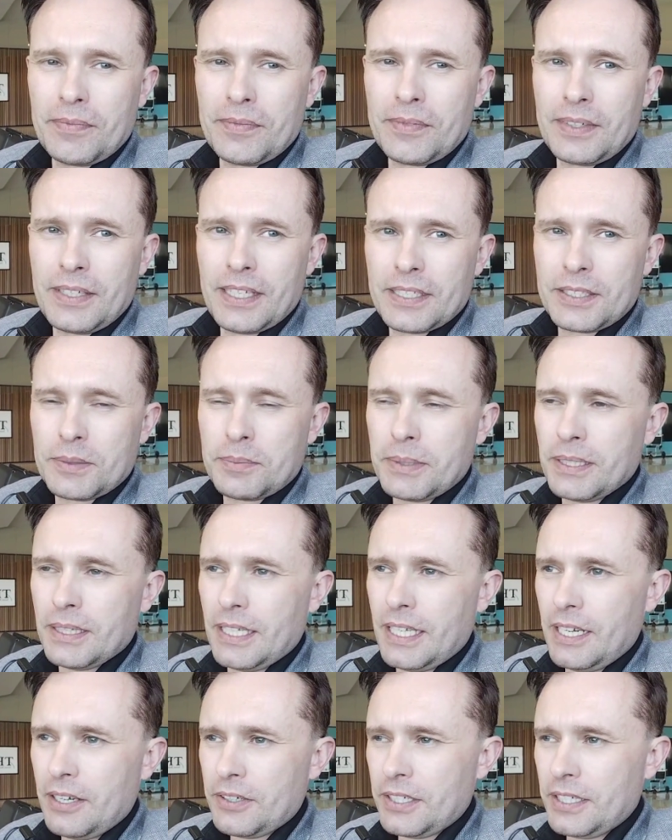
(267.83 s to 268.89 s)
Yeah, it's a bit
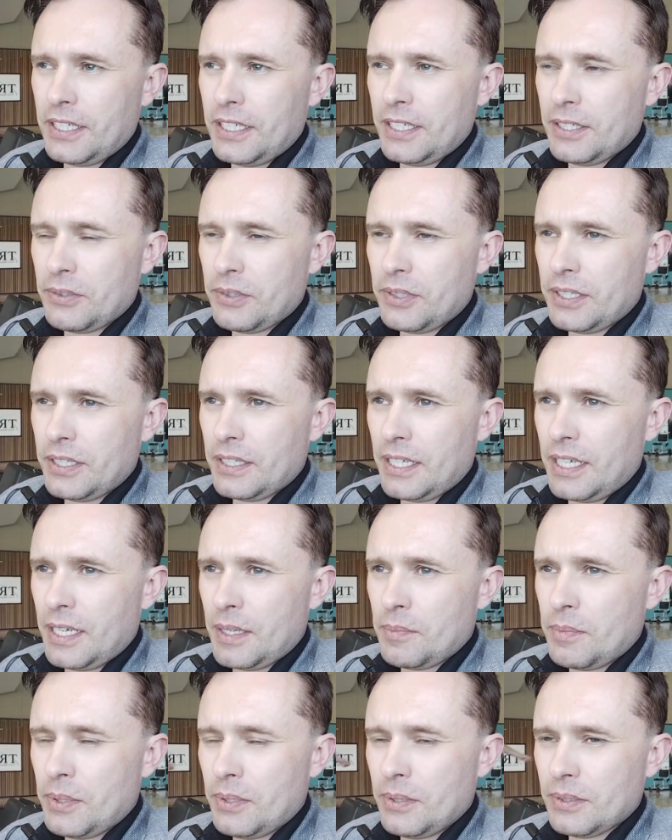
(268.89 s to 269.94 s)
loud in here. We're in the
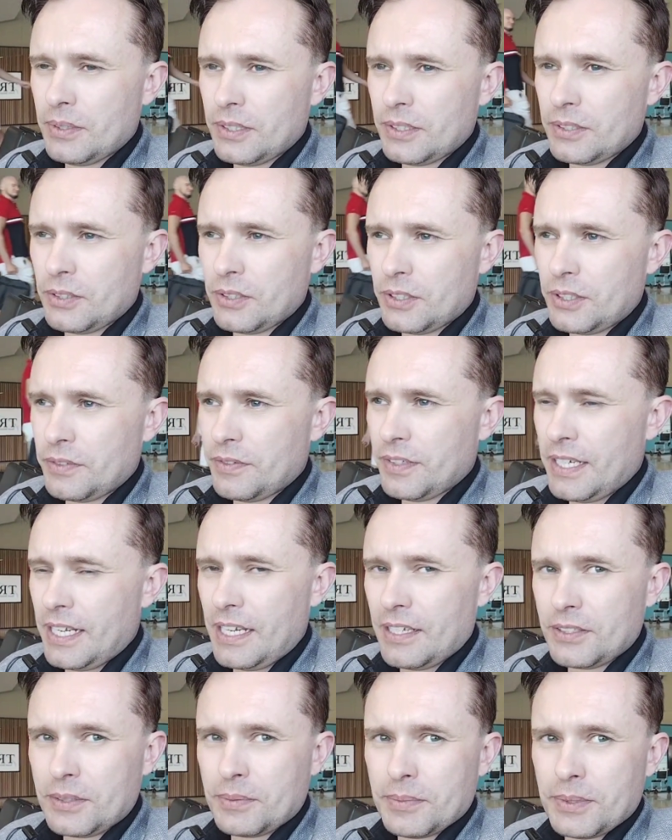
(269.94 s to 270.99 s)
airport. There's lots of
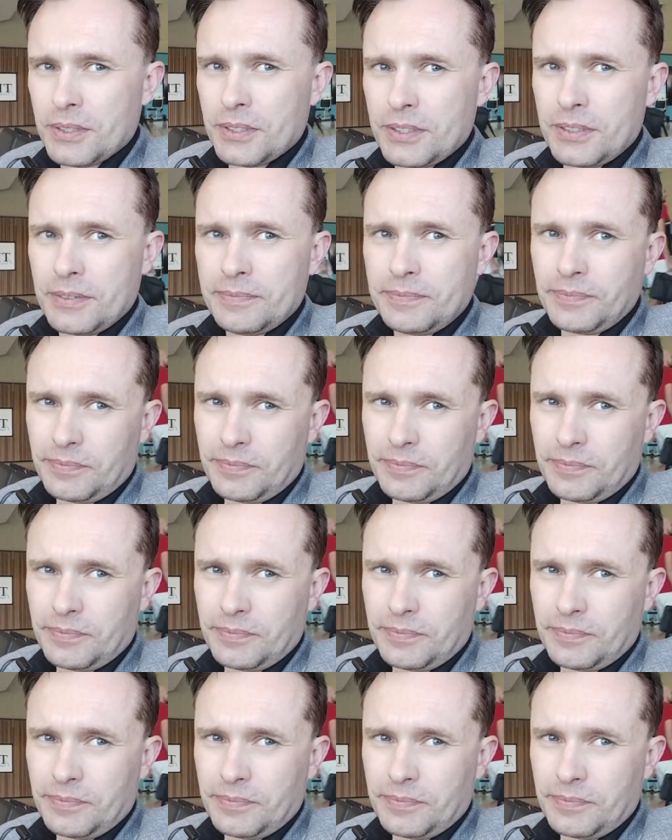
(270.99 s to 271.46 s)
announcements.